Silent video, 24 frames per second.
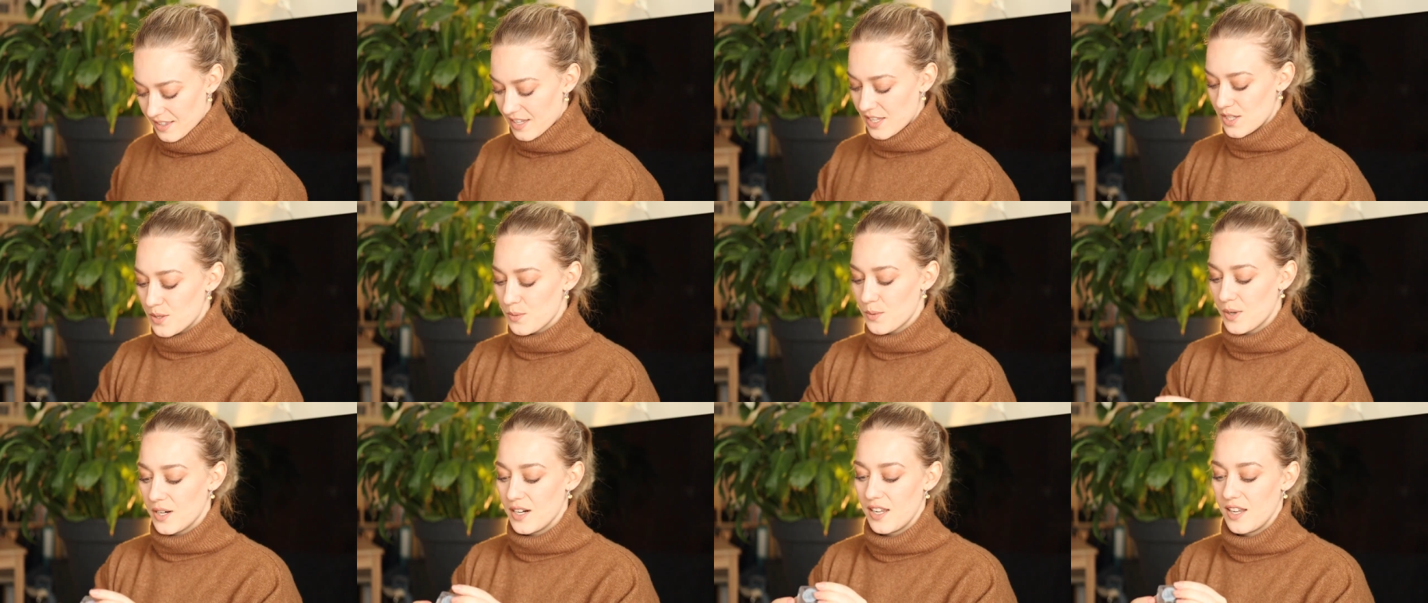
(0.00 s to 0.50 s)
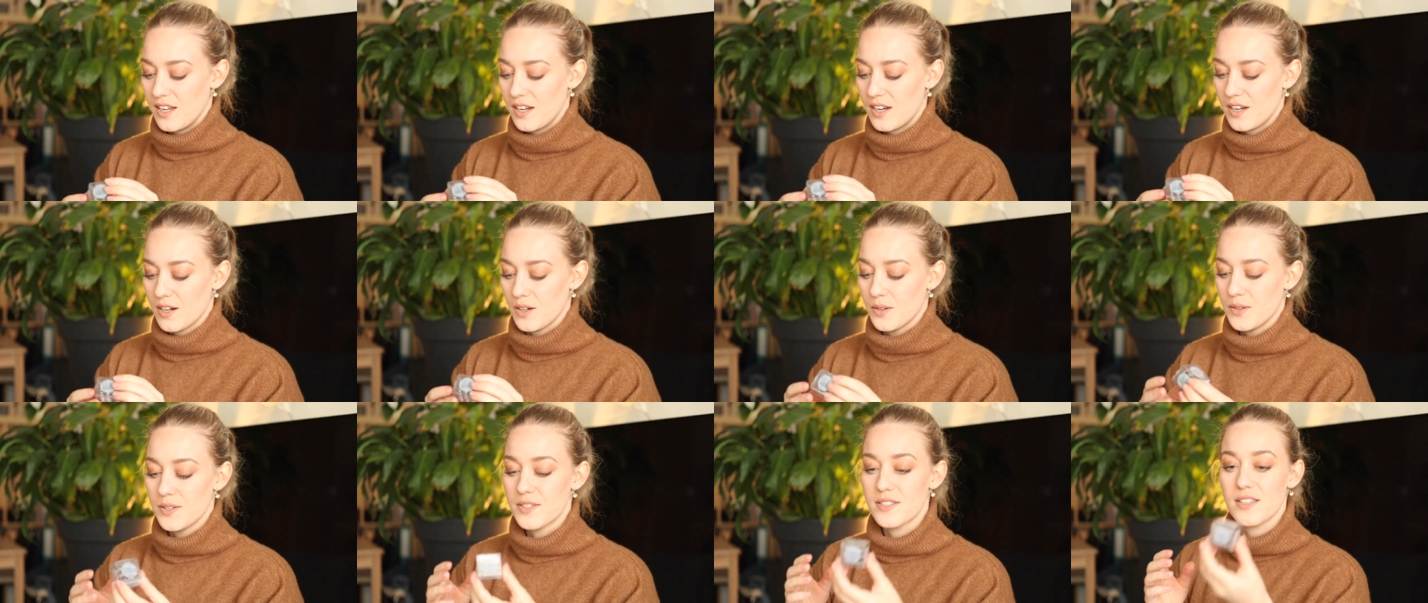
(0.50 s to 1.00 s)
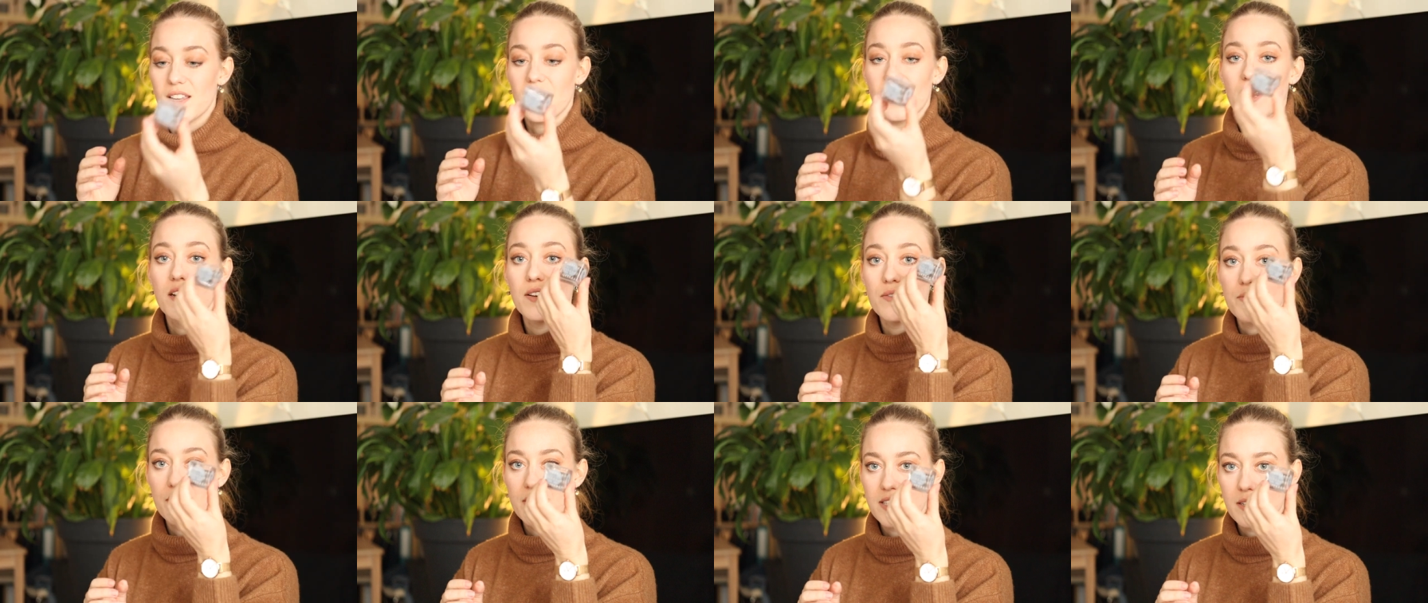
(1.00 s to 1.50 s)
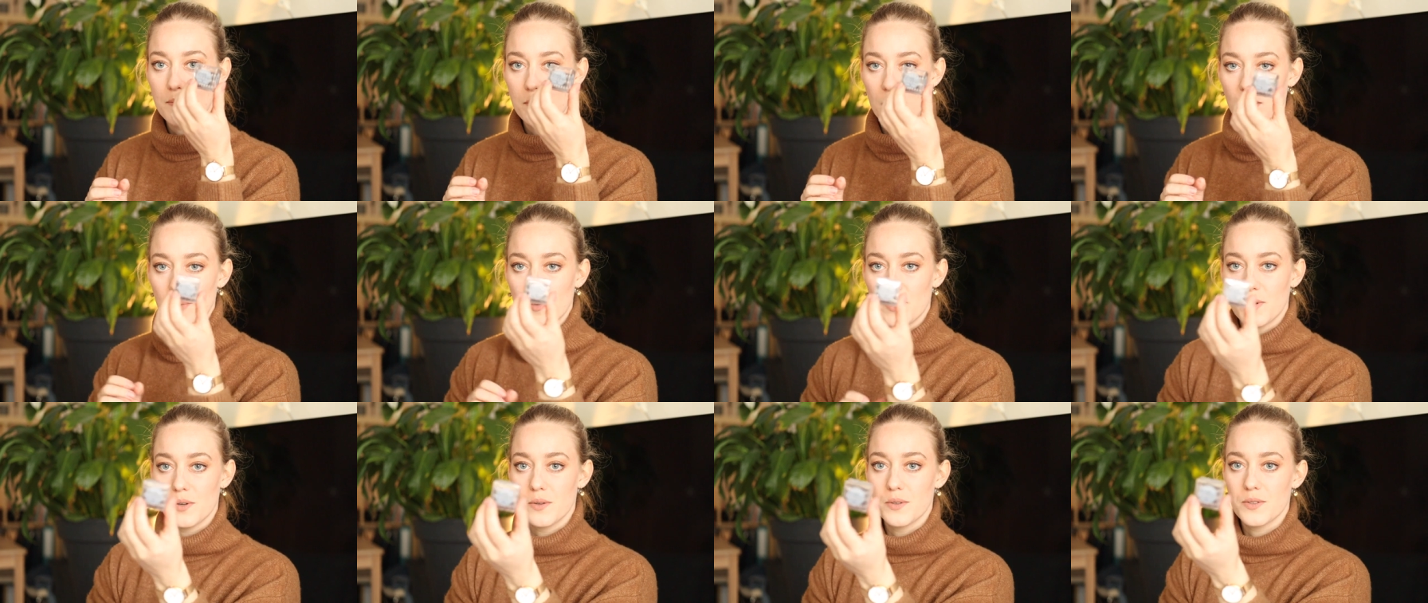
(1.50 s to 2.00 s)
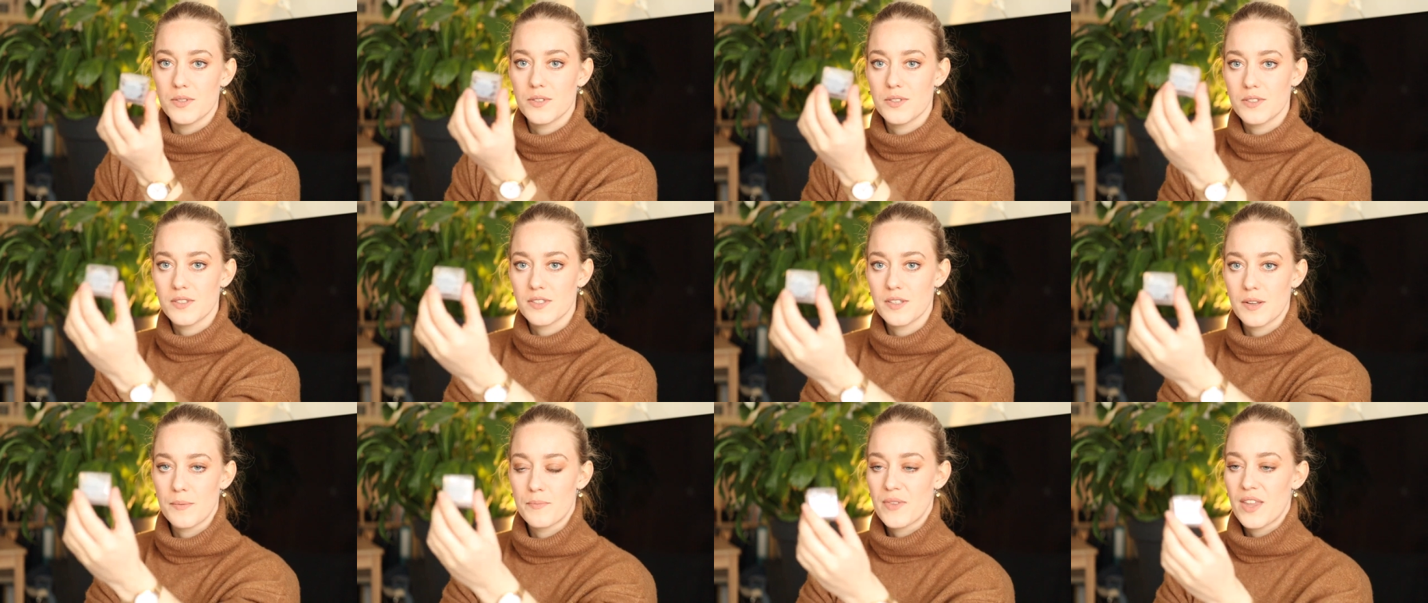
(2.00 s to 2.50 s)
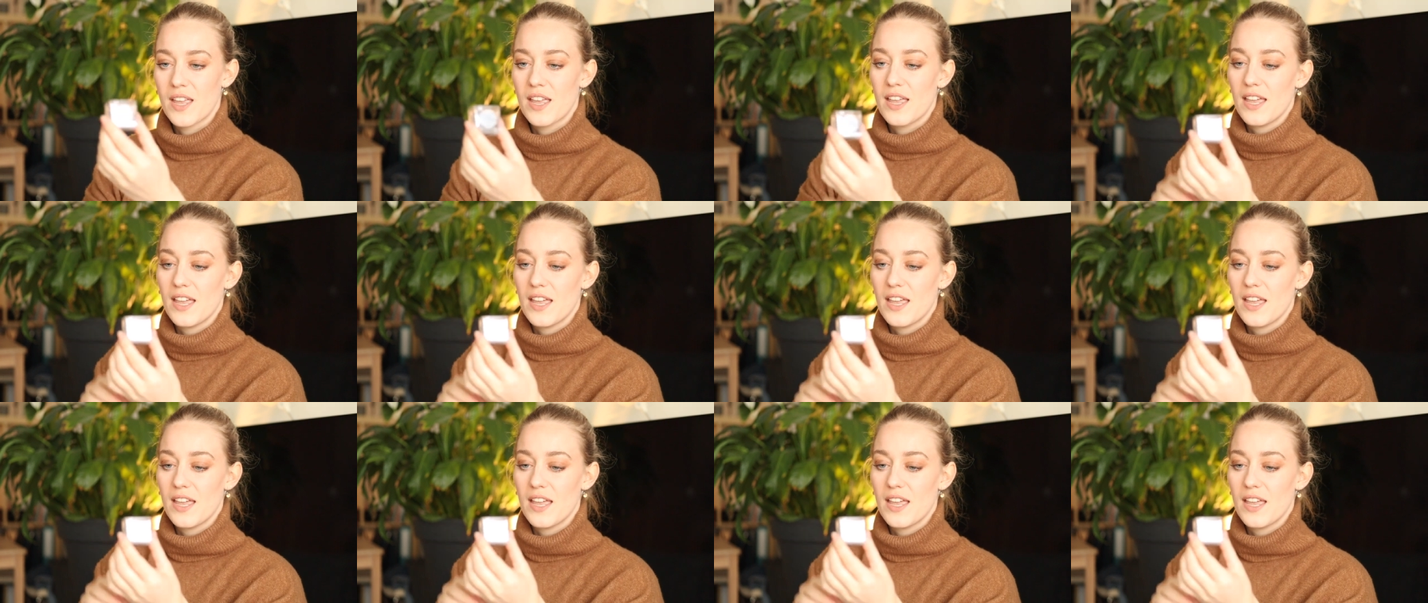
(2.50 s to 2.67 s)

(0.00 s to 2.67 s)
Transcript: this one includes Invisibobbles.